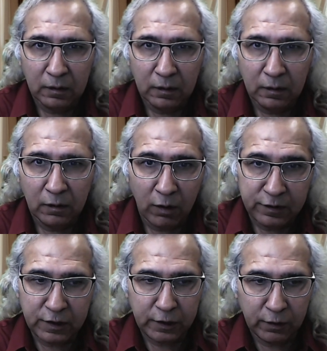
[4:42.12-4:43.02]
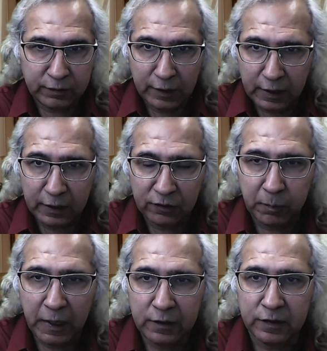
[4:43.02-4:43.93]
constitutes, and he
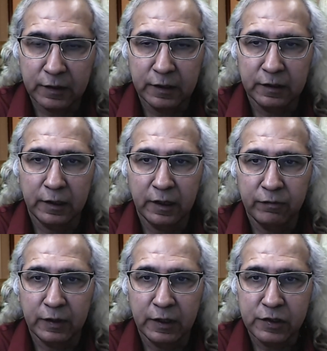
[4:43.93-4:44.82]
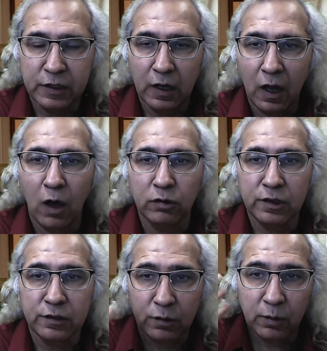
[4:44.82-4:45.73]
explains it in the definition, how the
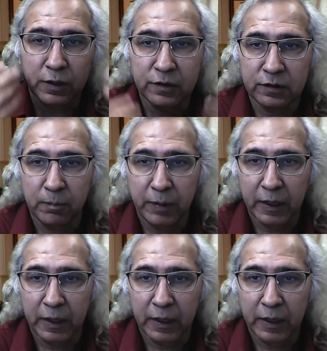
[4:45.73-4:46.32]
stories impact